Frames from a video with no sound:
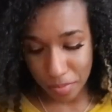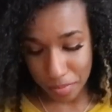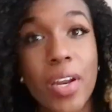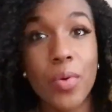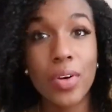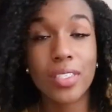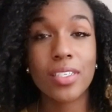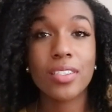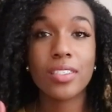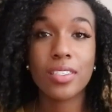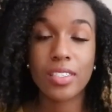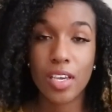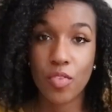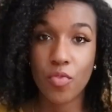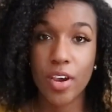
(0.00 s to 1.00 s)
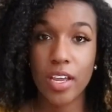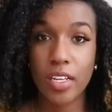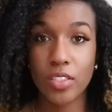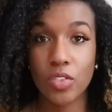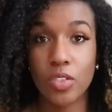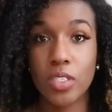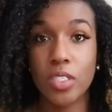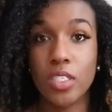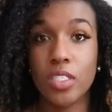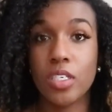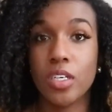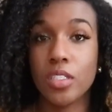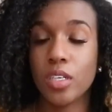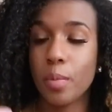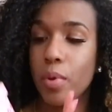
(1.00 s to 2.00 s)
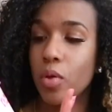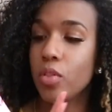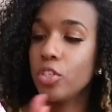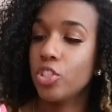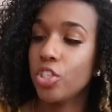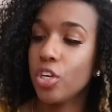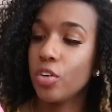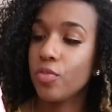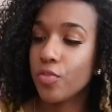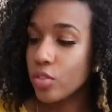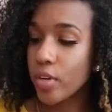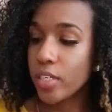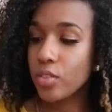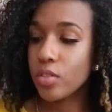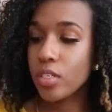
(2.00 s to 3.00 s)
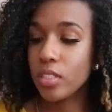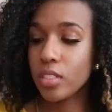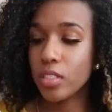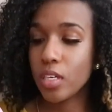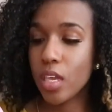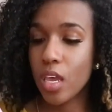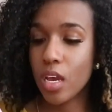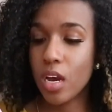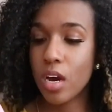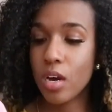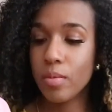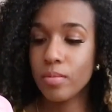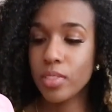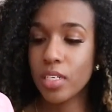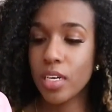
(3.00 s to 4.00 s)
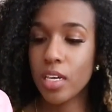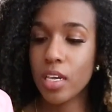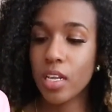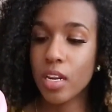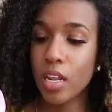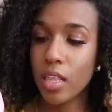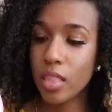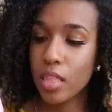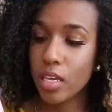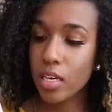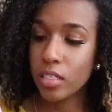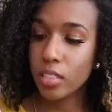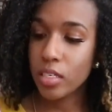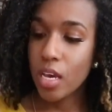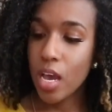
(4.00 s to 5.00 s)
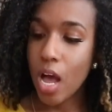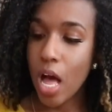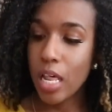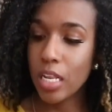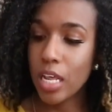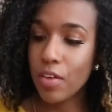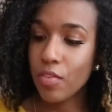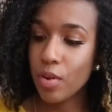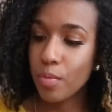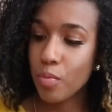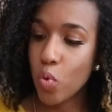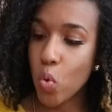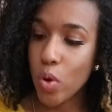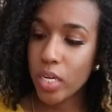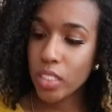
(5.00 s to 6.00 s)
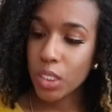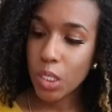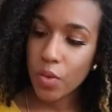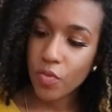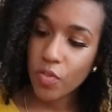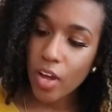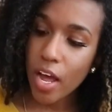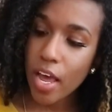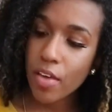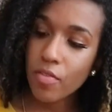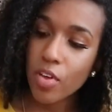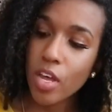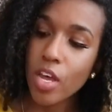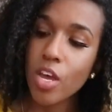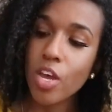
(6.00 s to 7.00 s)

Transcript: Anyways, let's just get right into the details about the gel. So as you can see, it comes in this 11.5